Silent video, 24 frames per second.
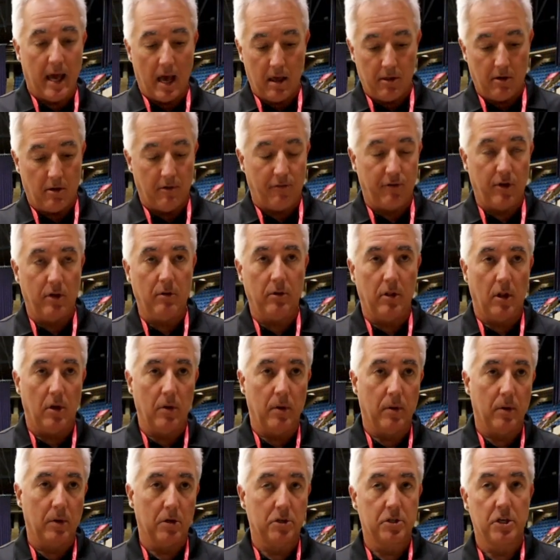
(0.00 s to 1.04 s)
gather a few
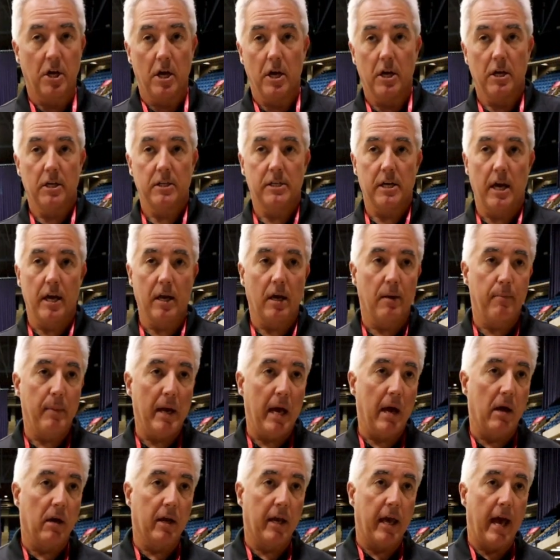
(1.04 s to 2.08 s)
lures, take them
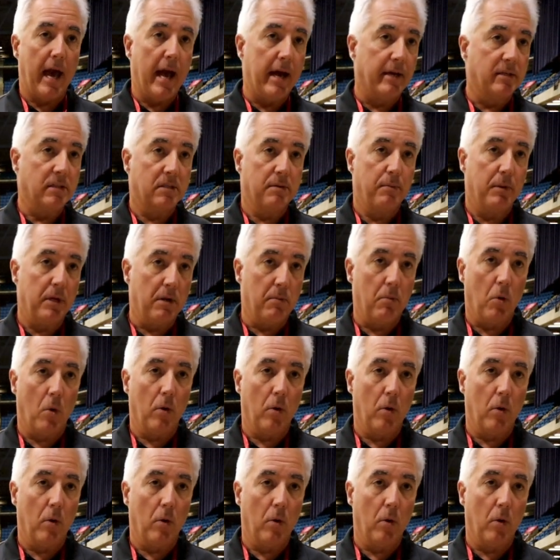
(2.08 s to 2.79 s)
out, cast them in the